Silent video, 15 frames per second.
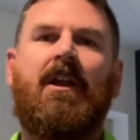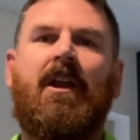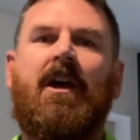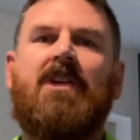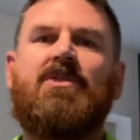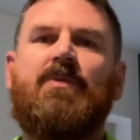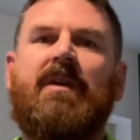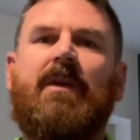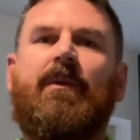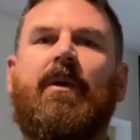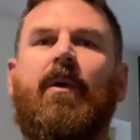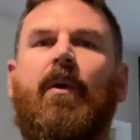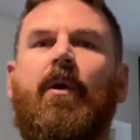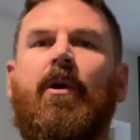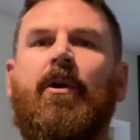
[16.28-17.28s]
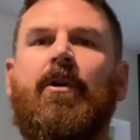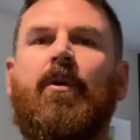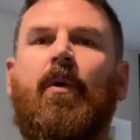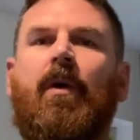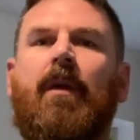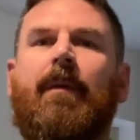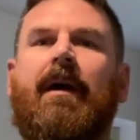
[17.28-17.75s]
Last week we heard
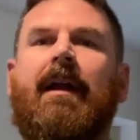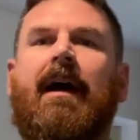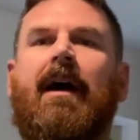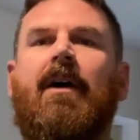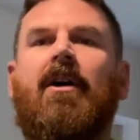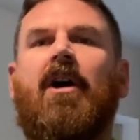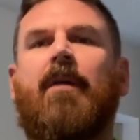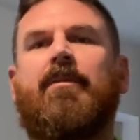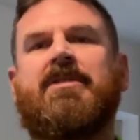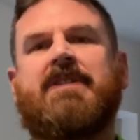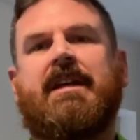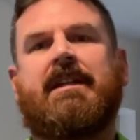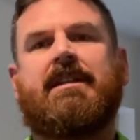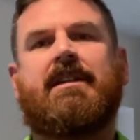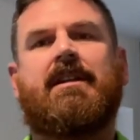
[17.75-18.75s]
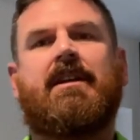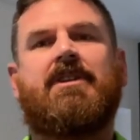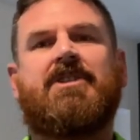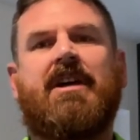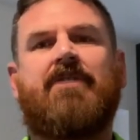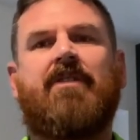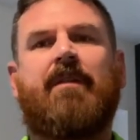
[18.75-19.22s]
all about how God protected
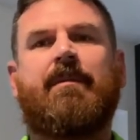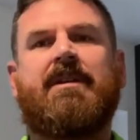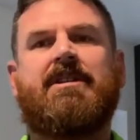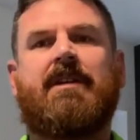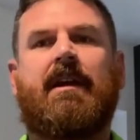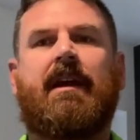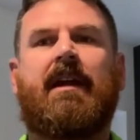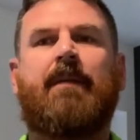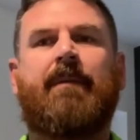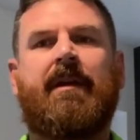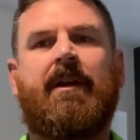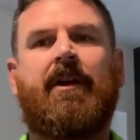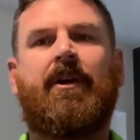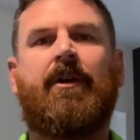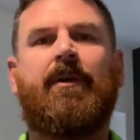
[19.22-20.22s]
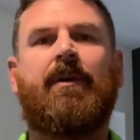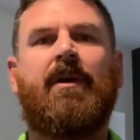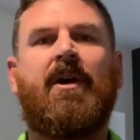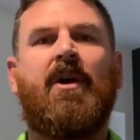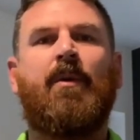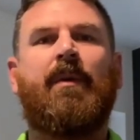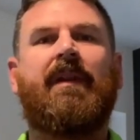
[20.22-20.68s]
Shadrach, Meshach and Abednego
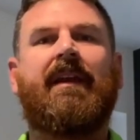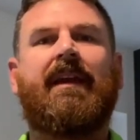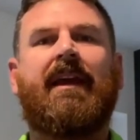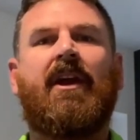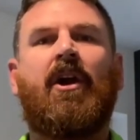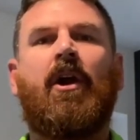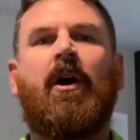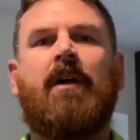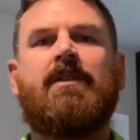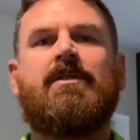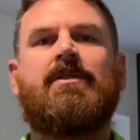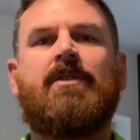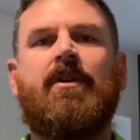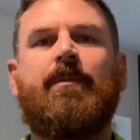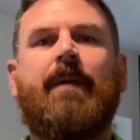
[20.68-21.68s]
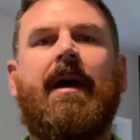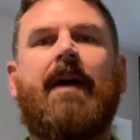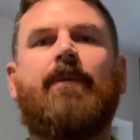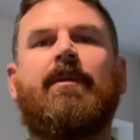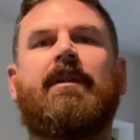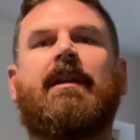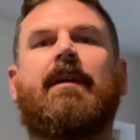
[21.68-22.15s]
when the king got so
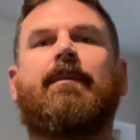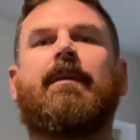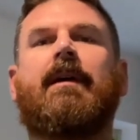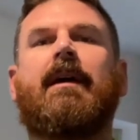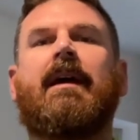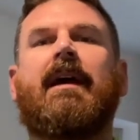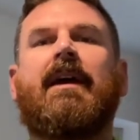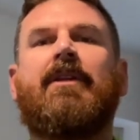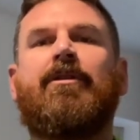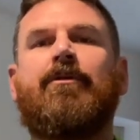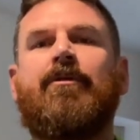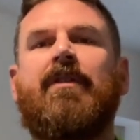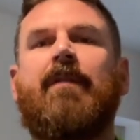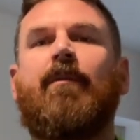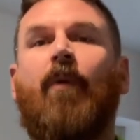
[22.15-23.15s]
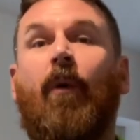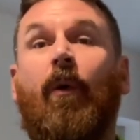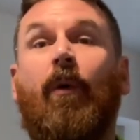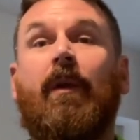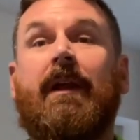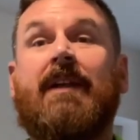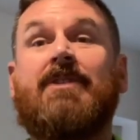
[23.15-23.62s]
mad with them he threw them
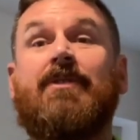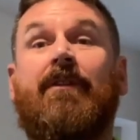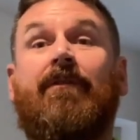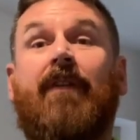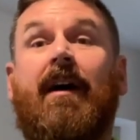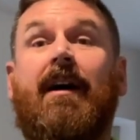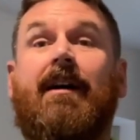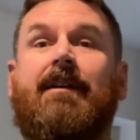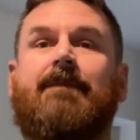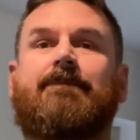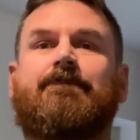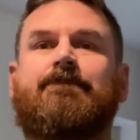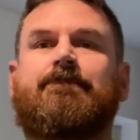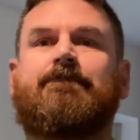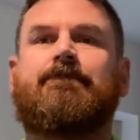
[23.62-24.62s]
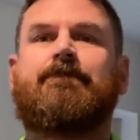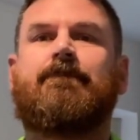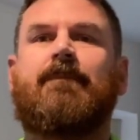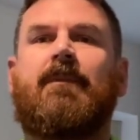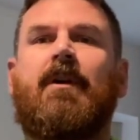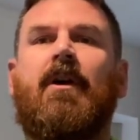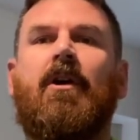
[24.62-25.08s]
all into a fire.
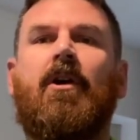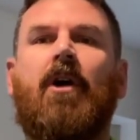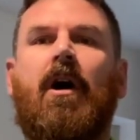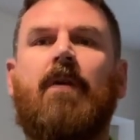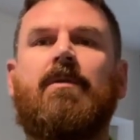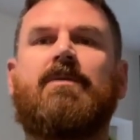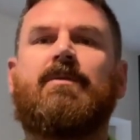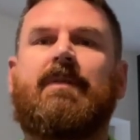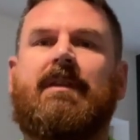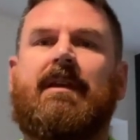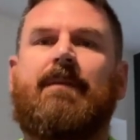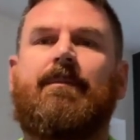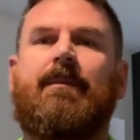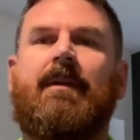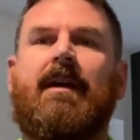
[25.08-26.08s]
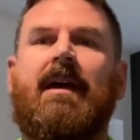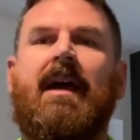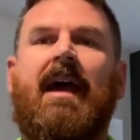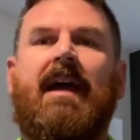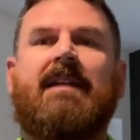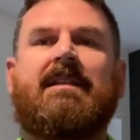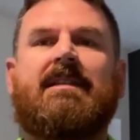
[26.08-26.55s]
God was with them
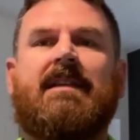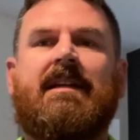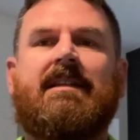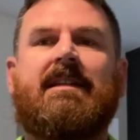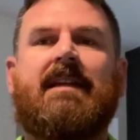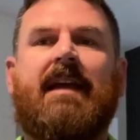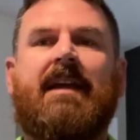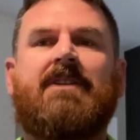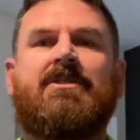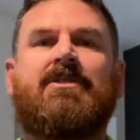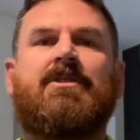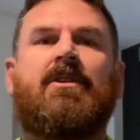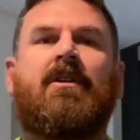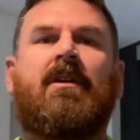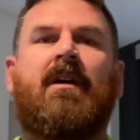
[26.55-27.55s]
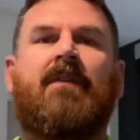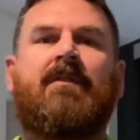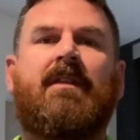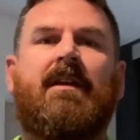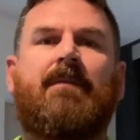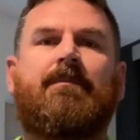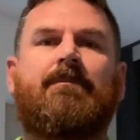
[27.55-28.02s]
and sent an angel to look
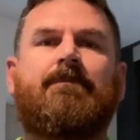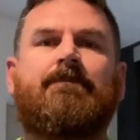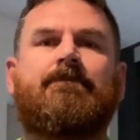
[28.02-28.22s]
after them.